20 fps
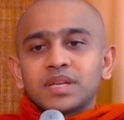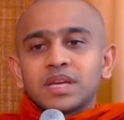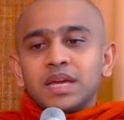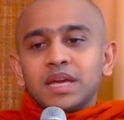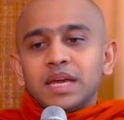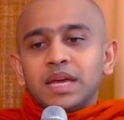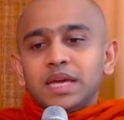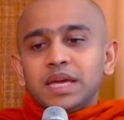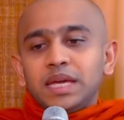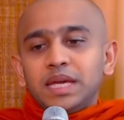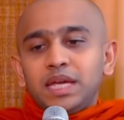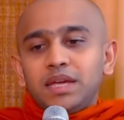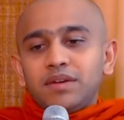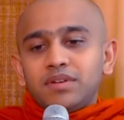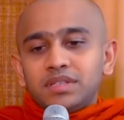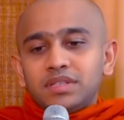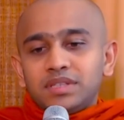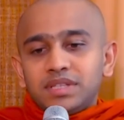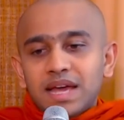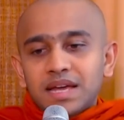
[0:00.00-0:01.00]

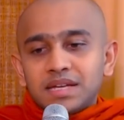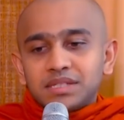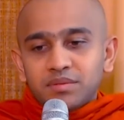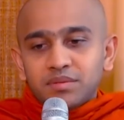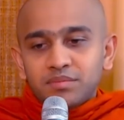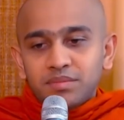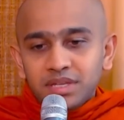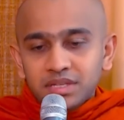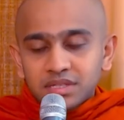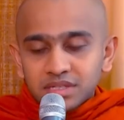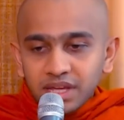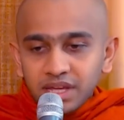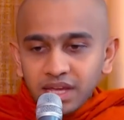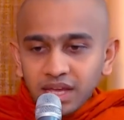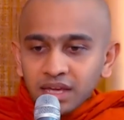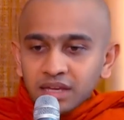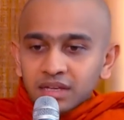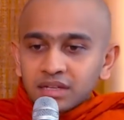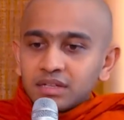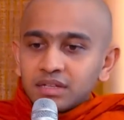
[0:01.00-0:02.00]
Even there's a
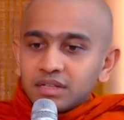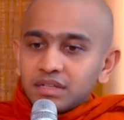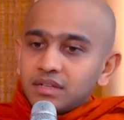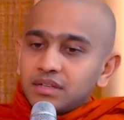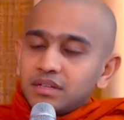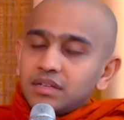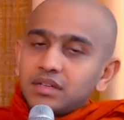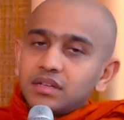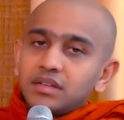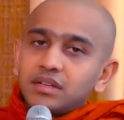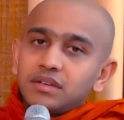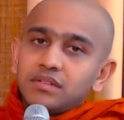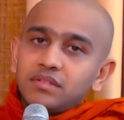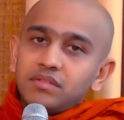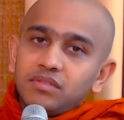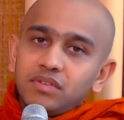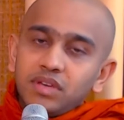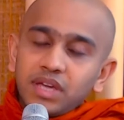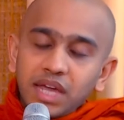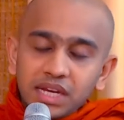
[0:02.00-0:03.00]
mistake,
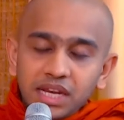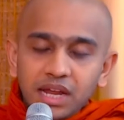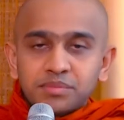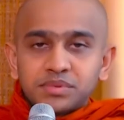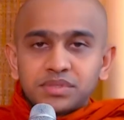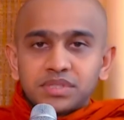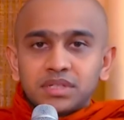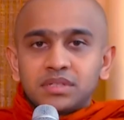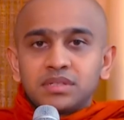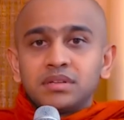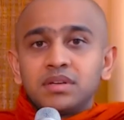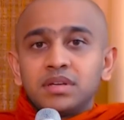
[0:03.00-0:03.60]
we upset.